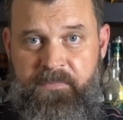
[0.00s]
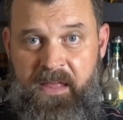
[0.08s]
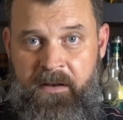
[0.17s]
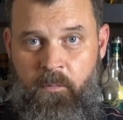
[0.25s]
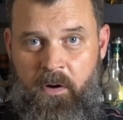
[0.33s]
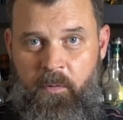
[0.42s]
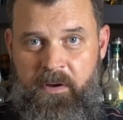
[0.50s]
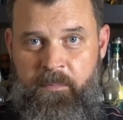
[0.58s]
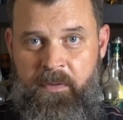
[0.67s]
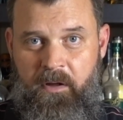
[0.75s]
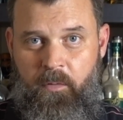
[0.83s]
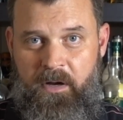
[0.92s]
Then we're going to
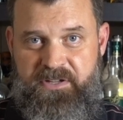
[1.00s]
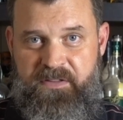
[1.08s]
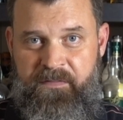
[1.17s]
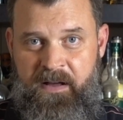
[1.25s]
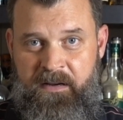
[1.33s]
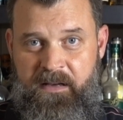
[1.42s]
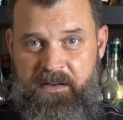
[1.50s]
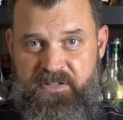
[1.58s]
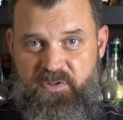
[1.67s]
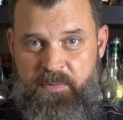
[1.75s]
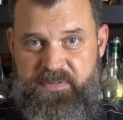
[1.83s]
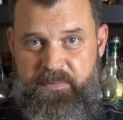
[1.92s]
milk wash the vodka to
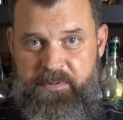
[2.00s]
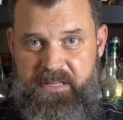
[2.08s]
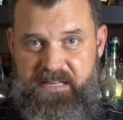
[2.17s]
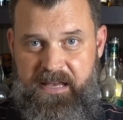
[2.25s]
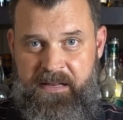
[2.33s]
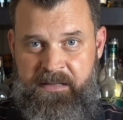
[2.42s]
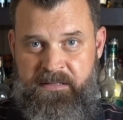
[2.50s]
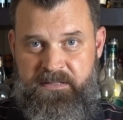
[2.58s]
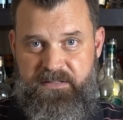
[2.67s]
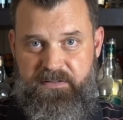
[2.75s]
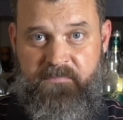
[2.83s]
strip some of the tannins.